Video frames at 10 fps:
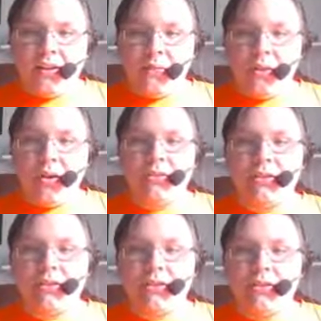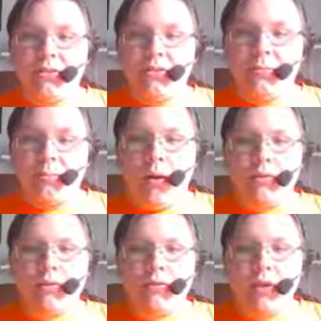What reason could you
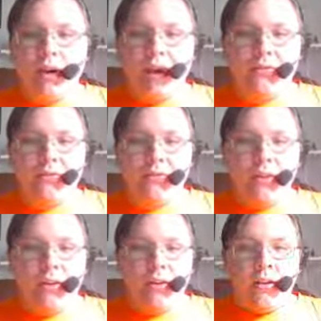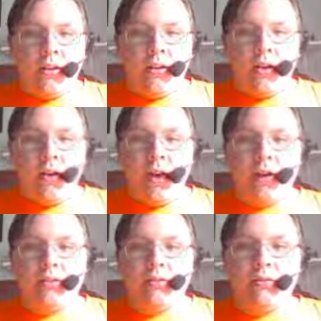possibly have
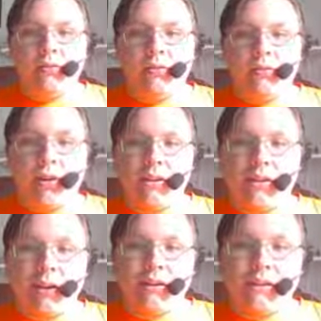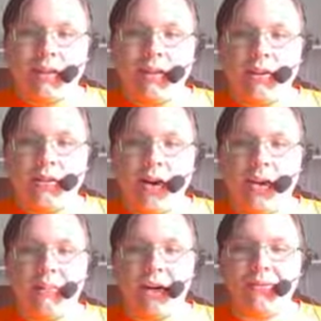had to request a second
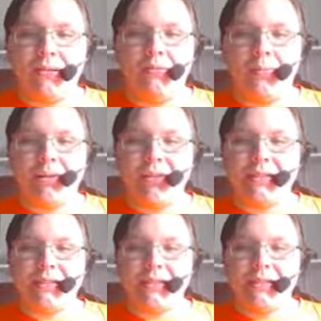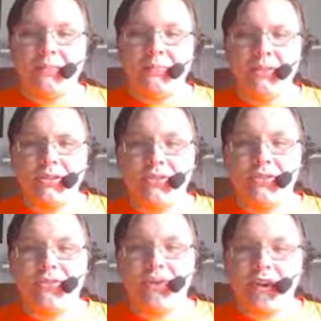autopsy report? Mr.
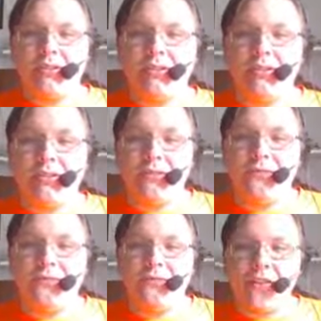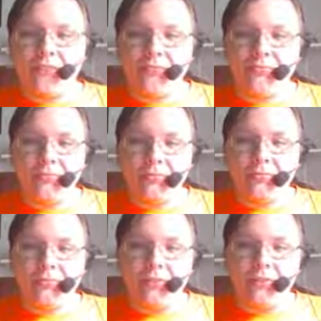Wright, the defense will
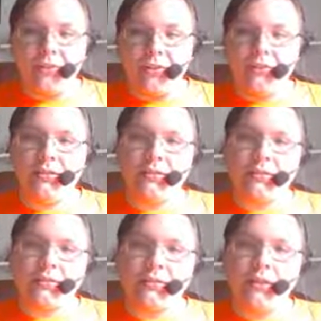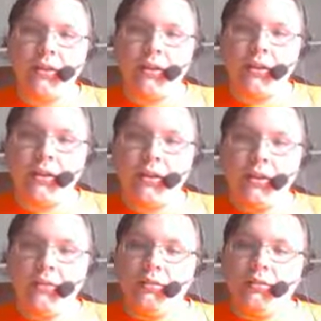refrain the
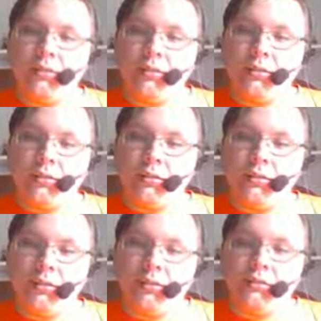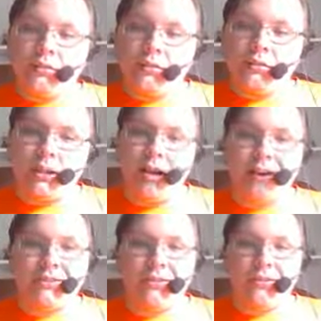possible
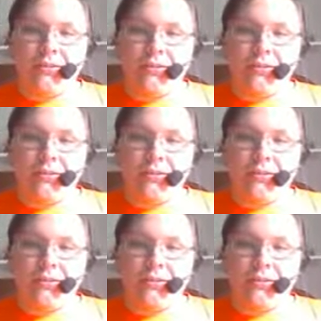attacks on